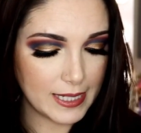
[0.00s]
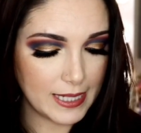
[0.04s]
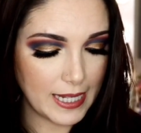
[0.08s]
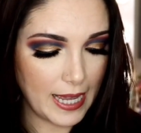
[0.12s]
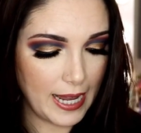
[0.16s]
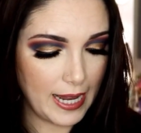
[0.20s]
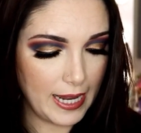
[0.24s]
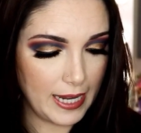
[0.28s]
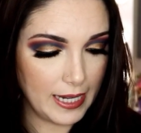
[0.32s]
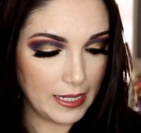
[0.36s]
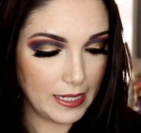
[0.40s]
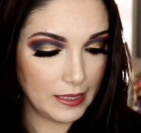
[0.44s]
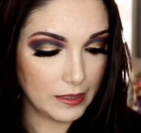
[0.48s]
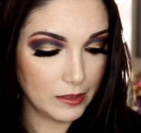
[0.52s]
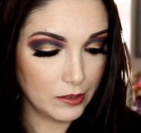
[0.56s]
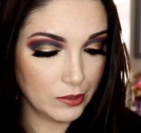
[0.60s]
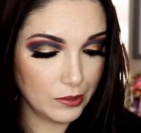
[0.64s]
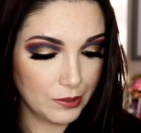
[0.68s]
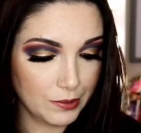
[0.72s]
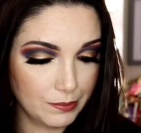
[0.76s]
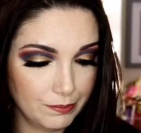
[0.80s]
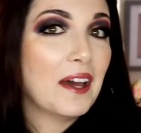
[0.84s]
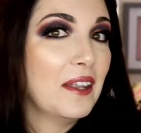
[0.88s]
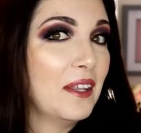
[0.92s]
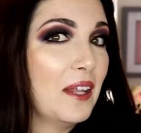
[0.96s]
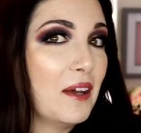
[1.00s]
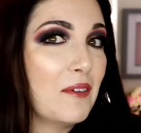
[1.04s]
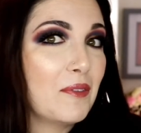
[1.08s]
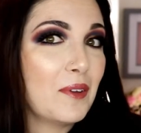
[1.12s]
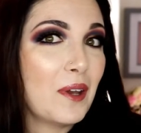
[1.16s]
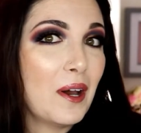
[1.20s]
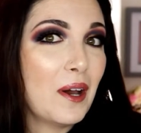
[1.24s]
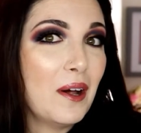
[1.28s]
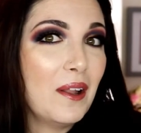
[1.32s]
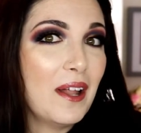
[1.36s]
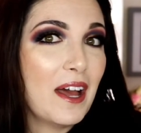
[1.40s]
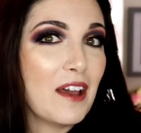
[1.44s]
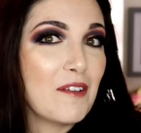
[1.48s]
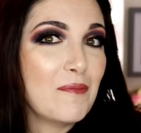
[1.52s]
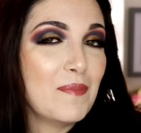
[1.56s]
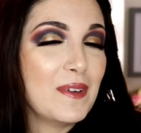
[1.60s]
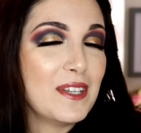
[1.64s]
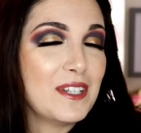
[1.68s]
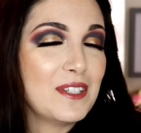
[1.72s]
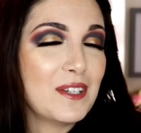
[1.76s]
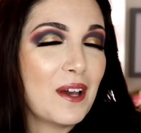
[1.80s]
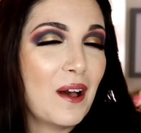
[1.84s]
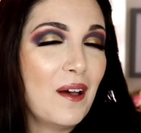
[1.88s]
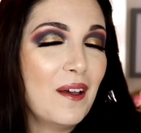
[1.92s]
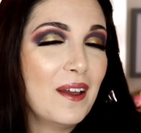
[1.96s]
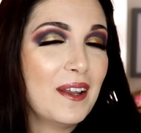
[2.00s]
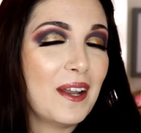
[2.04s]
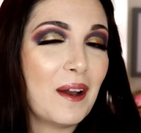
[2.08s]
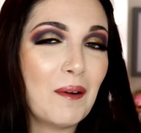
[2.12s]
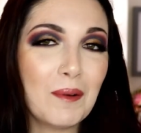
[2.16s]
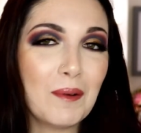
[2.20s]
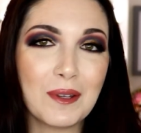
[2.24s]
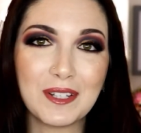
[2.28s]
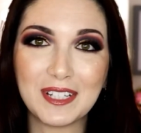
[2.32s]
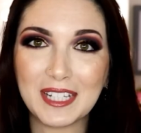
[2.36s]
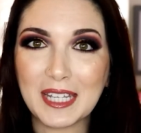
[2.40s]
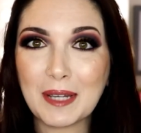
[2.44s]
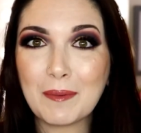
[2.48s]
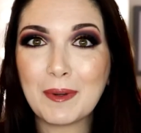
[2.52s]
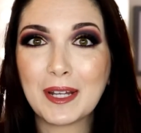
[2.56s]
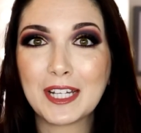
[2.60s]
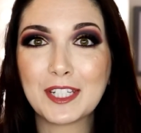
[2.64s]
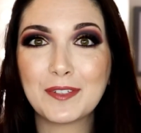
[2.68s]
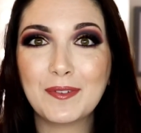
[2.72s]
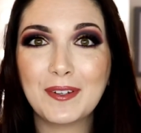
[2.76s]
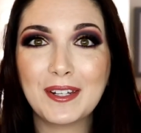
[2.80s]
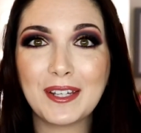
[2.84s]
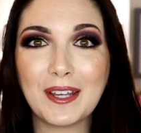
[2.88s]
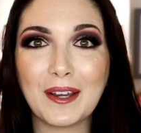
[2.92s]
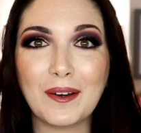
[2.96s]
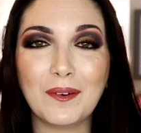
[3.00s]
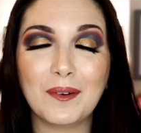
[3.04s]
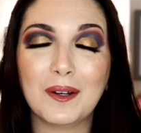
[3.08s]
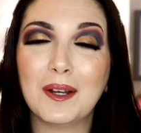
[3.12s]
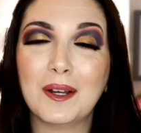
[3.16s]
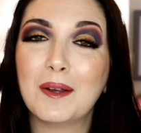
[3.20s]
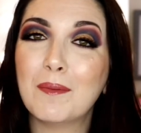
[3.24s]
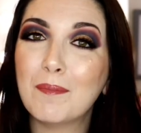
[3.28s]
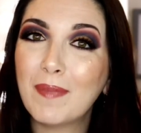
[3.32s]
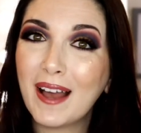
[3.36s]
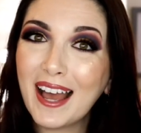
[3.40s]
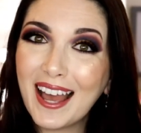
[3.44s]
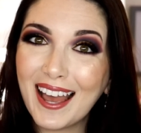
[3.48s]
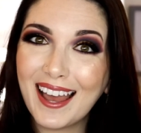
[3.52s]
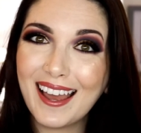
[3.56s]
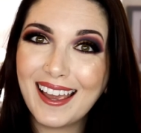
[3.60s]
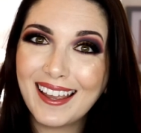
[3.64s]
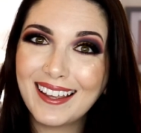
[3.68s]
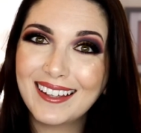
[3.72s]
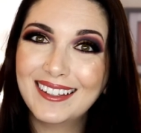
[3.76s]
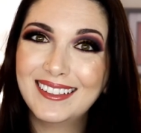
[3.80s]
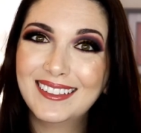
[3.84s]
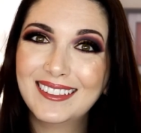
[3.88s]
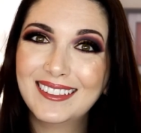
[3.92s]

And I love y'all, I've missed y'all, and I will see you in the next video. Bye!